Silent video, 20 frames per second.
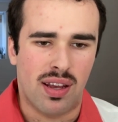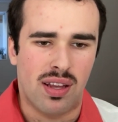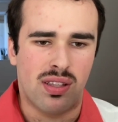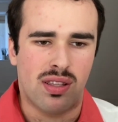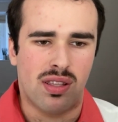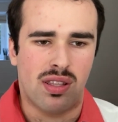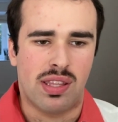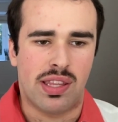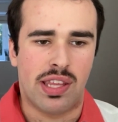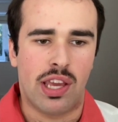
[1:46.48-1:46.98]

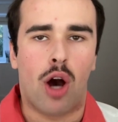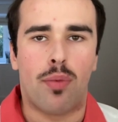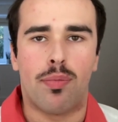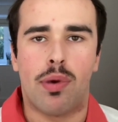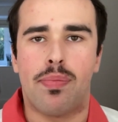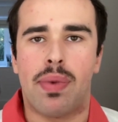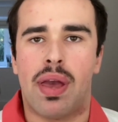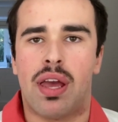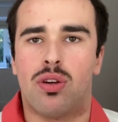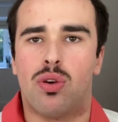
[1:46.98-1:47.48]
It's the
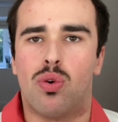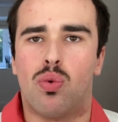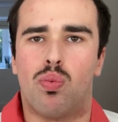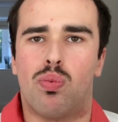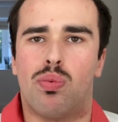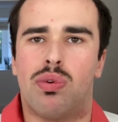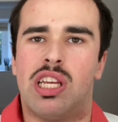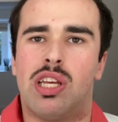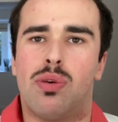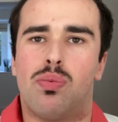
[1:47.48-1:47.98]
Army Man.
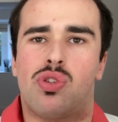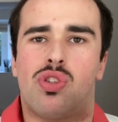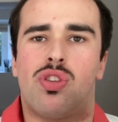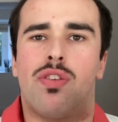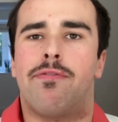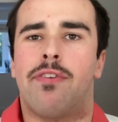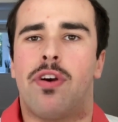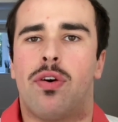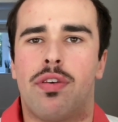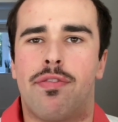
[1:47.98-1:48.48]
It was the
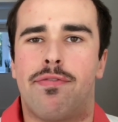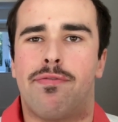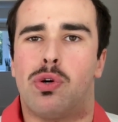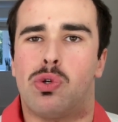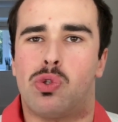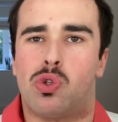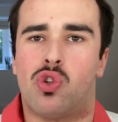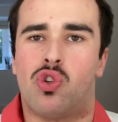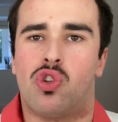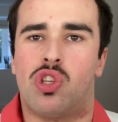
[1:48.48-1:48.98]
very
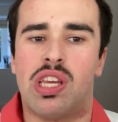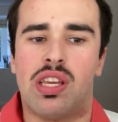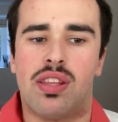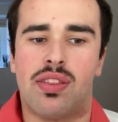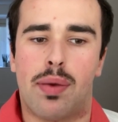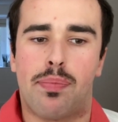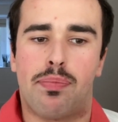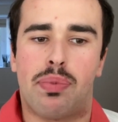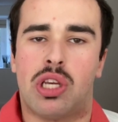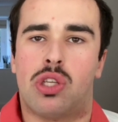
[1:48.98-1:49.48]
first scene
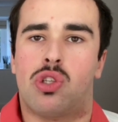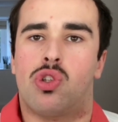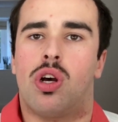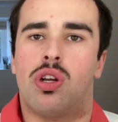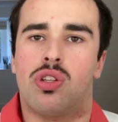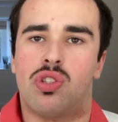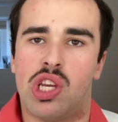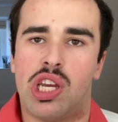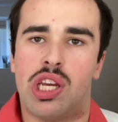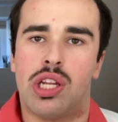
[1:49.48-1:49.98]
that Pixar
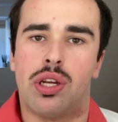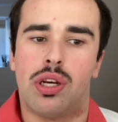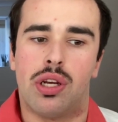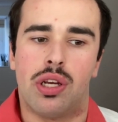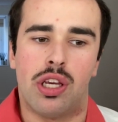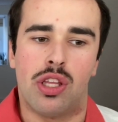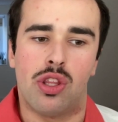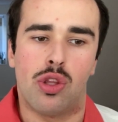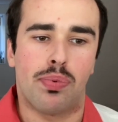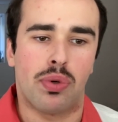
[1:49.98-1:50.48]
did
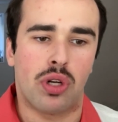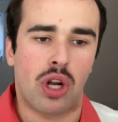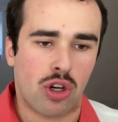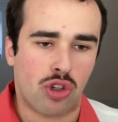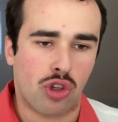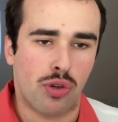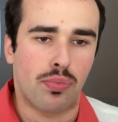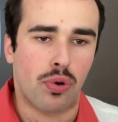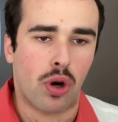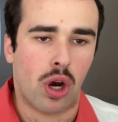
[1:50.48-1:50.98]
in the
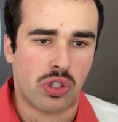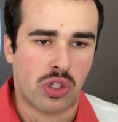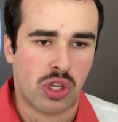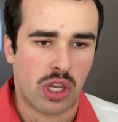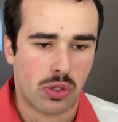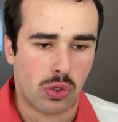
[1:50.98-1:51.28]
production process.